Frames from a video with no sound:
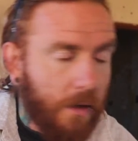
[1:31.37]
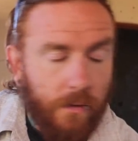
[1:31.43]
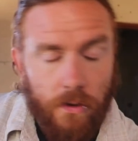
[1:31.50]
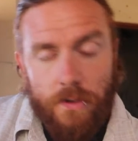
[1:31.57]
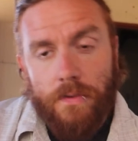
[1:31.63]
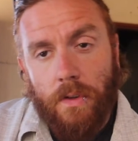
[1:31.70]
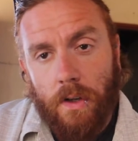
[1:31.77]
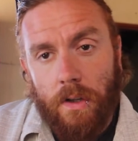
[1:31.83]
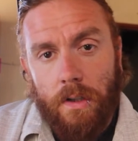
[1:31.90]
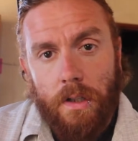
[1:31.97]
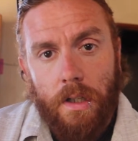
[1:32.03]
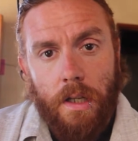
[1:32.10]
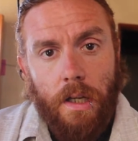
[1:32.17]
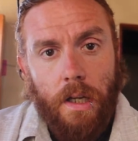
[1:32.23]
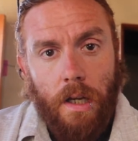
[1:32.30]
First of all,
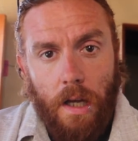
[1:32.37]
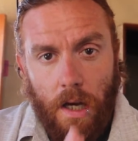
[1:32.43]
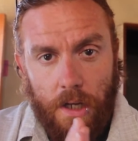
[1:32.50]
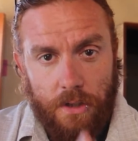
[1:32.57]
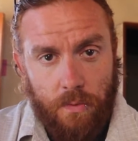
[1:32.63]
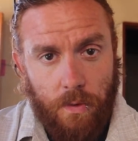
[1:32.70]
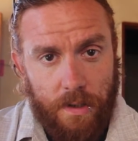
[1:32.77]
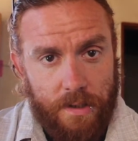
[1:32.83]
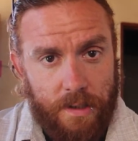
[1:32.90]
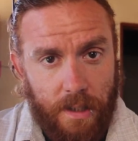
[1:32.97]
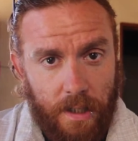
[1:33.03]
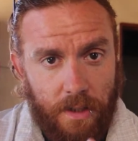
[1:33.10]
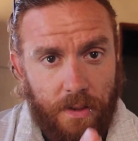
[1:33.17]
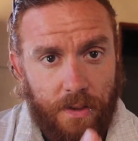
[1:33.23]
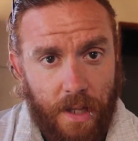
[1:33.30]
I just want to
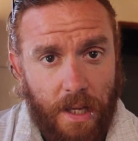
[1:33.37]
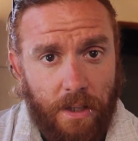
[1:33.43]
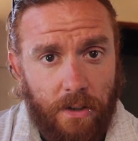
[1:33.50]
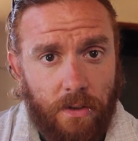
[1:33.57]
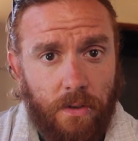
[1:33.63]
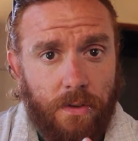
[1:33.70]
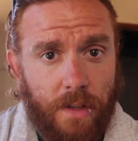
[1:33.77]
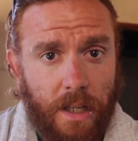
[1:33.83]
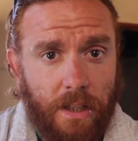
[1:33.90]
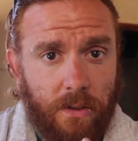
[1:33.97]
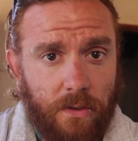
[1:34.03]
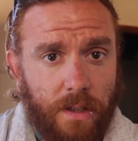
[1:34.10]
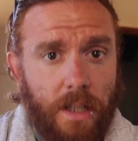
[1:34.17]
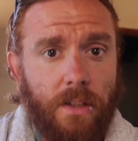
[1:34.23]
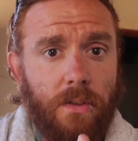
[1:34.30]
say thank you
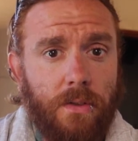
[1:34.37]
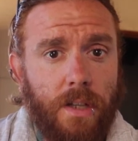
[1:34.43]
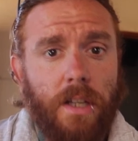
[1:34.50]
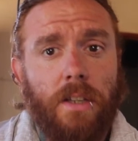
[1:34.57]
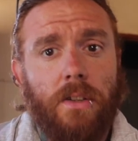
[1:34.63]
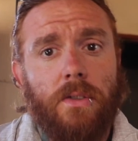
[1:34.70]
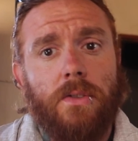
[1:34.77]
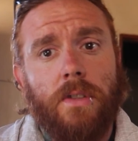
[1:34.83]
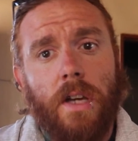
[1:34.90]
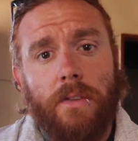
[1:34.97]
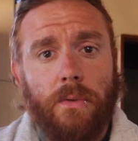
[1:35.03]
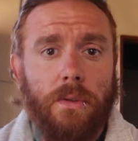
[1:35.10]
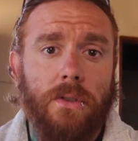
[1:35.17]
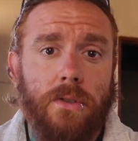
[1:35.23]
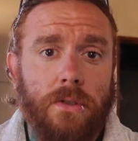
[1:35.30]
to
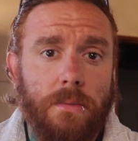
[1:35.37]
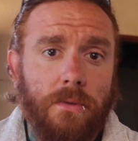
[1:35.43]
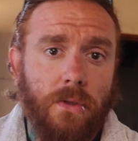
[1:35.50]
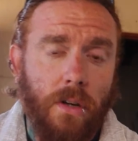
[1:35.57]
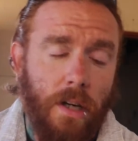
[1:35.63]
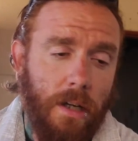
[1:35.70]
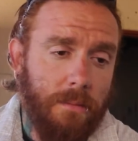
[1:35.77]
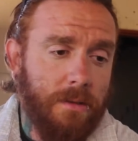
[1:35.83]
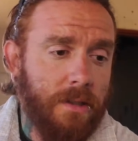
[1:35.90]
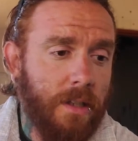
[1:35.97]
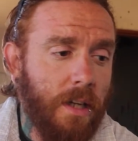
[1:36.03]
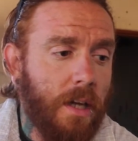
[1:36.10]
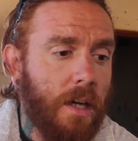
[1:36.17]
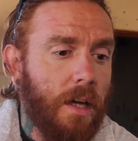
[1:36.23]
everyone who subscribes.